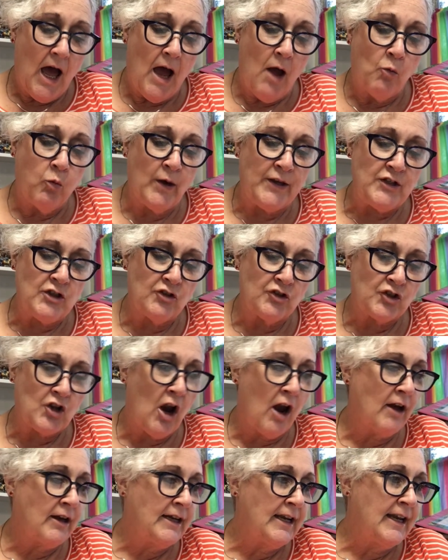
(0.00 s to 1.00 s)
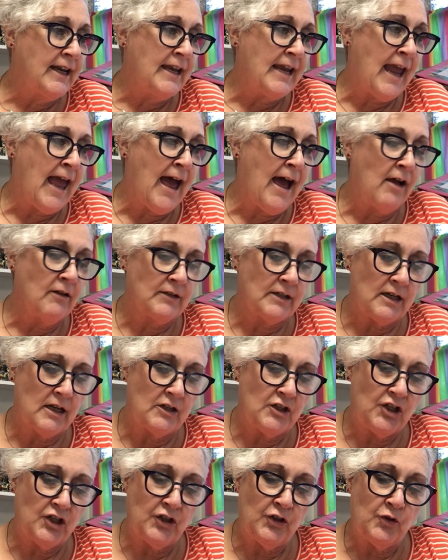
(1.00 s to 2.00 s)
When you start getting out
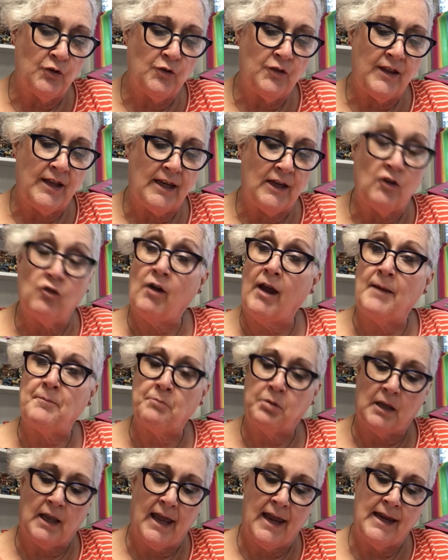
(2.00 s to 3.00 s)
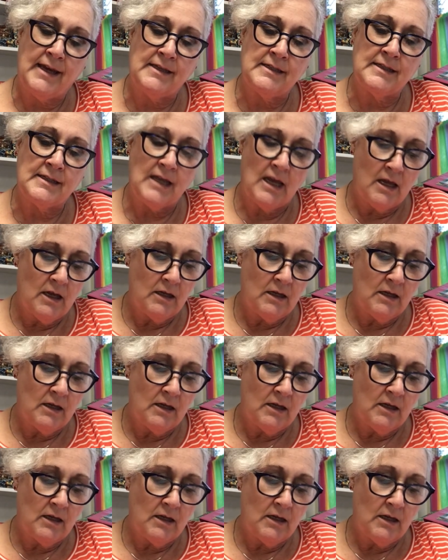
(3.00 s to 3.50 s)
to the Great Plains,